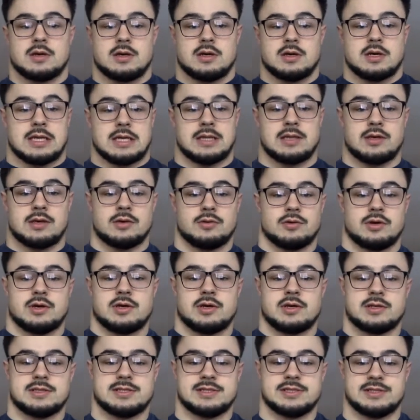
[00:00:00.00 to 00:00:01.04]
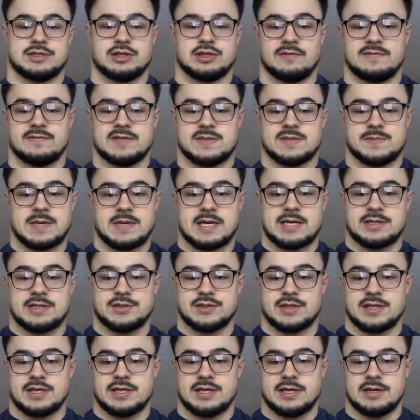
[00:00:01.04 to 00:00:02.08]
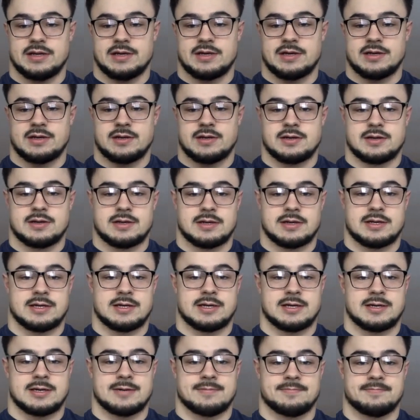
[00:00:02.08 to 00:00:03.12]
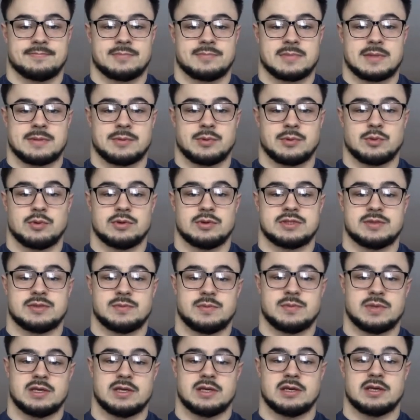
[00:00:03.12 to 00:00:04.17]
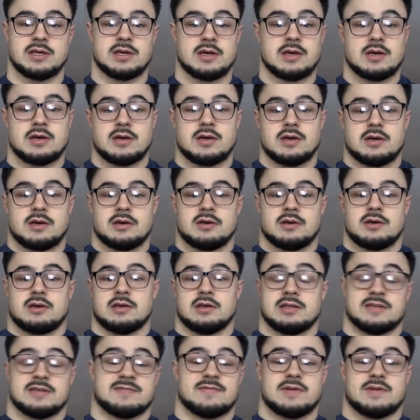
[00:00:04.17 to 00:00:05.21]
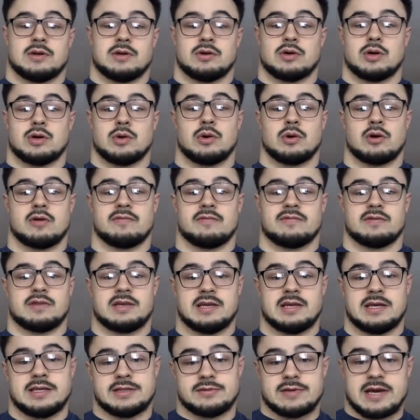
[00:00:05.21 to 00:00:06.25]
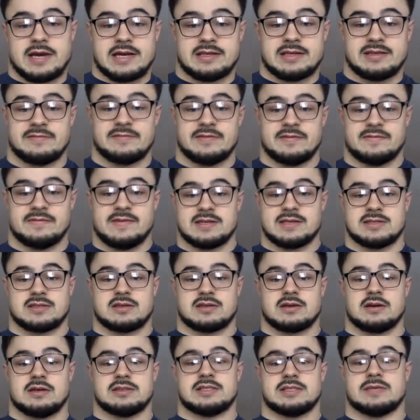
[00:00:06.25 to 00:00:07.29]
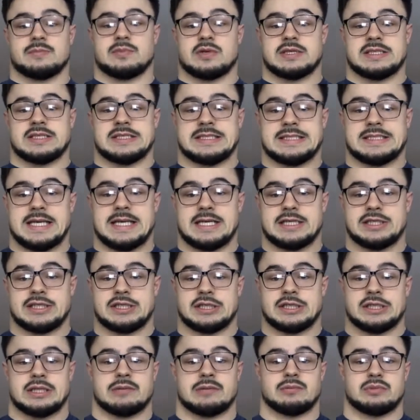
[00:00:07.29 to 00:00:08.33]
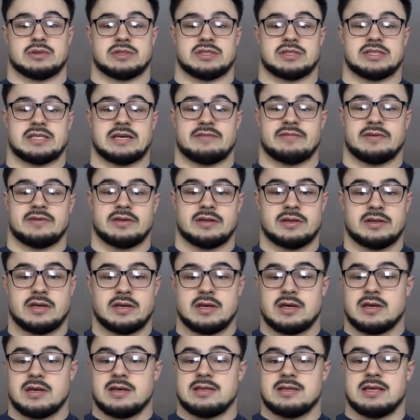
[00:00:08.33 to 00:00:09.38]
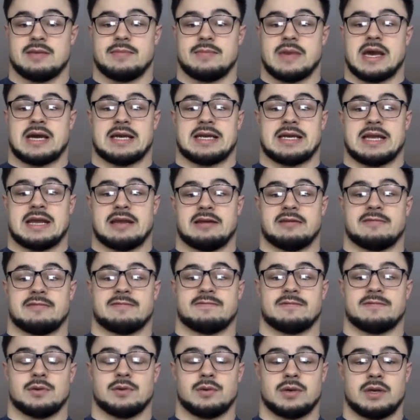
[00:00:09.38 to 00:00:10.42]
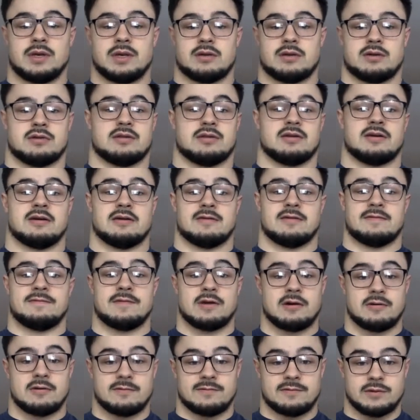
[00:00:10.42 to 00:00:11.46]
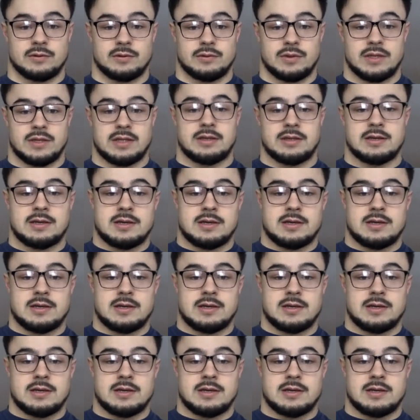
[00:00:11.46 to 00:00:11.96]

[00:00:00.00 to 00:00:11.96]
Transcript: Hello, this is Joe Fitzpatrick here. I'm going to be in this video going over the interactive advanced concept presentation number 7, the magnetic fluid or the ferrofluid.